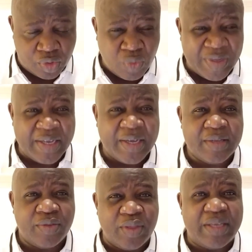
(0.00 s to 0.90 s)

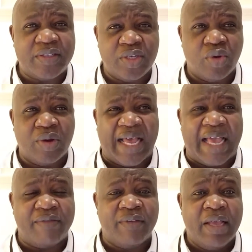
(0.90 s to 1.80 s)
doing things in your
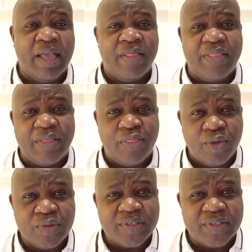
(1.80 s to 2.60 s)
life, there are those